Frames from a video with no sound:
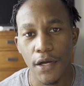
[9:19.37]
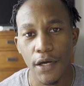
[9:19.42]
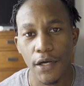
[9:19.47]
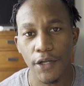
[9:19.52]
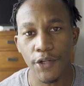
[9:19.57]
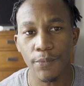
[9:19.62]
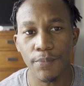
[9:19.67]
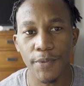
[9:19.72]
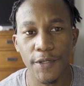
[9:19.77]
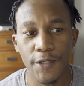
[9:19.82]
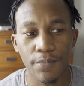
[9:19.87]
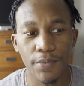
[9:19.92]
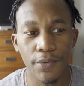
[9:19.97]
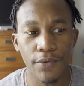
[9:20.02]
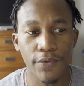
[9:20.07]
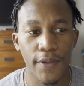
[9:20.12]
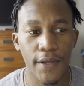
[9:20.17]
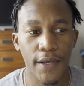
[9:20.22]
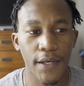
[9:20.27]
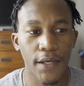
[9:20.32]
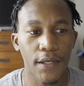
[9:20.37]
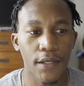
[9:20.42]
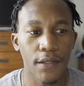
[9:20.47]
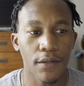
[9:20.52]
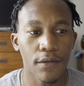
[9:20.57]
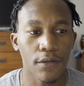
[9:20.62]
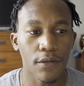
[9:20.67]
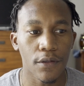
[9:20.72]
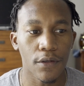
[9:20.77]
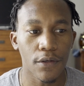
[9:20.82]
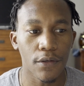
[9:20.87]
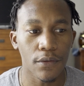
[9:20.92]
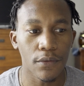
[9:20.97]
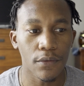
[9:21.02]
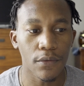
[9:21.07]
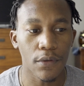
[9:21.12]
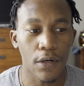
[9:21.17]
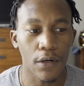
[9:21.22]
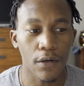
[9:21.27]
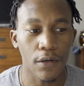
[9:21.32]
other people that,
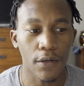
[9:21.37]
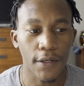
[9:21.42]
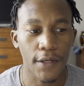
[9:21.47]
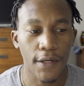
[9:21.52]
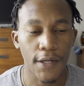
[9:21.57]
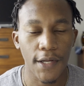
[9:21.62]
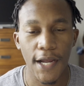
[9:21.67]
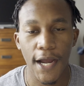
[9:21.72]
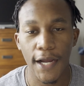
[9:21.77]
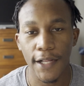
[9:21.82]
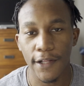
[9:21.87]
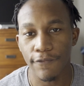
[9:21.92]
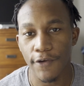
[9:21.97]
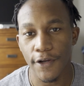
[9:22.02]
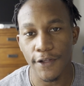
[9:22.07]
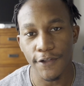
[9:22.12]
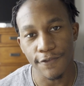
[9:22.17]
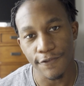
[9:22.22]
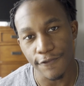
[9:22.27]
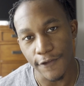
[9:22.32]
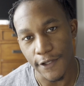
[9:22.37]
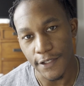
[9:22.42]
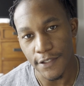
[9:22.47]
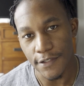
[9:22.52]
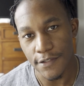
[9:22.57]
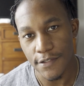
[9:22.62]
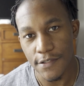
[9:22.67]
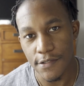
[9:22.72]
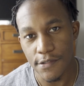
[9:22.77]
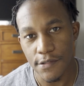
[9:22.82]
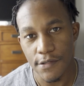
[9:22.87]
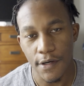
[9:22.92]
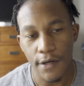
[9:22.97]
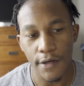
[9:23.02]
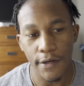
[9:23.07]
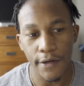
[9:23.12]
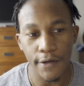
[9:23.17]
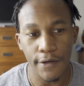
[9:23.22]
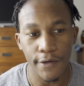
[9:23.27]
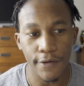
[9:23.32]
are kind of on the fence
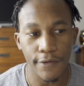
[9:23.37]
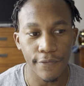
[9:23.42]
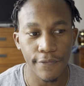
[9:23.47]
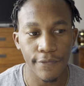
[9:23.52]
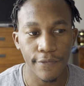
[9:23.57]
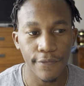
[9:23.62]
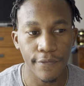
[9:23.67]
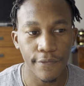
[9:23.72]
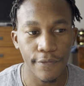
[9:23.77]
of,